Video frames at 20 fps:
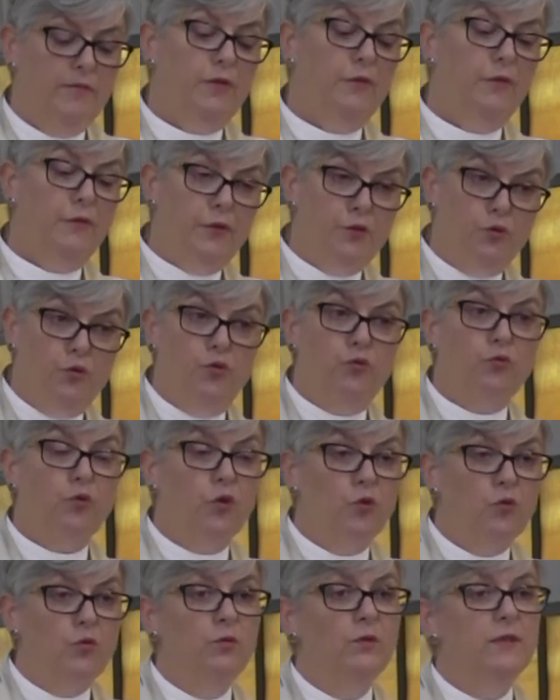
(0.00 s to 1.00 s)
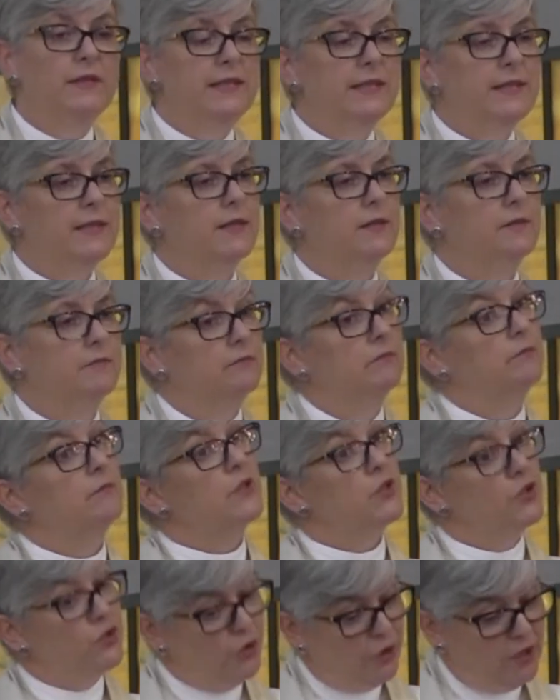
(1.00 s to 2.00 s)
The food rules,
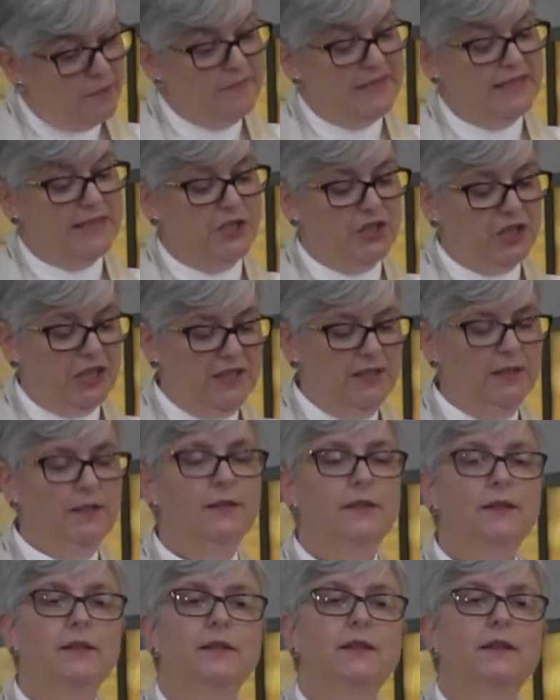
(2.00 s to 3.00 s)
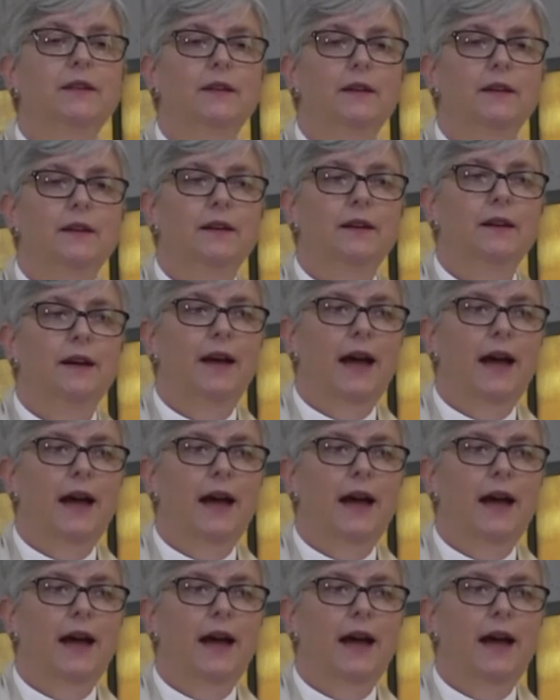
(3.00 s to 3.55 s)
circumcision,